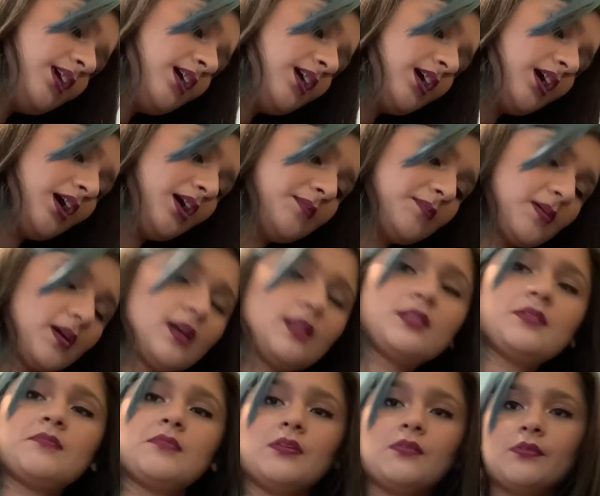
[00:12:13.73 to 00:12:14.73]
I'd probably
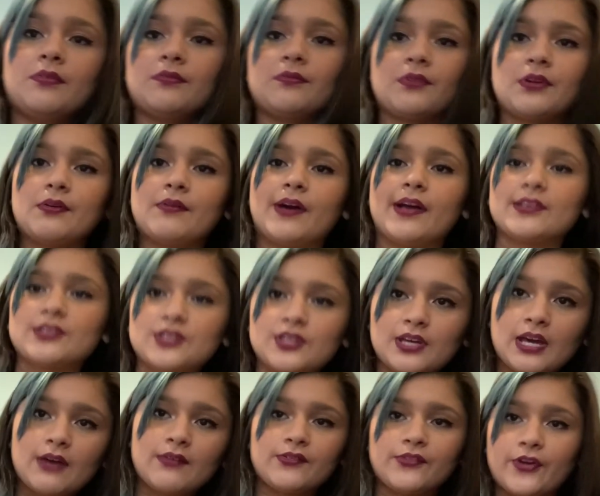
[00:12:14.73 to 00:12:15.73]
be rewatching
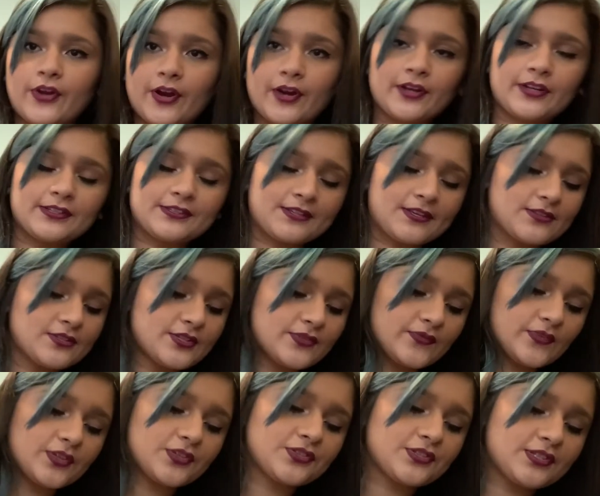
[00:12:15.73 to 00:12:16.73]
Avatar because I just
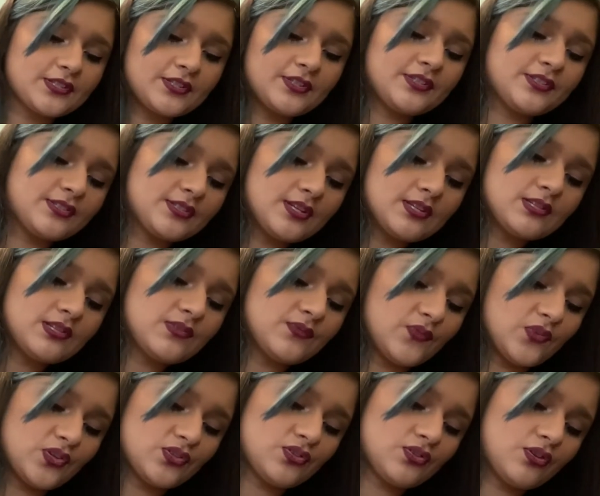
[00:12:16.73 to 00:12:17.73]
finished the series and I just
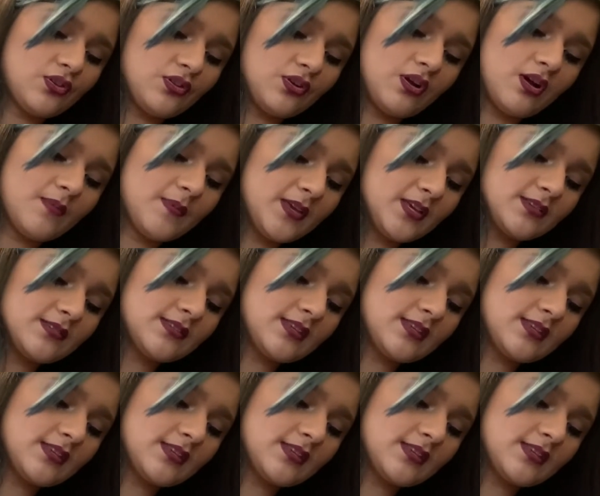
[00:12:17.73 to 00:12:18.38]
finished all the comics.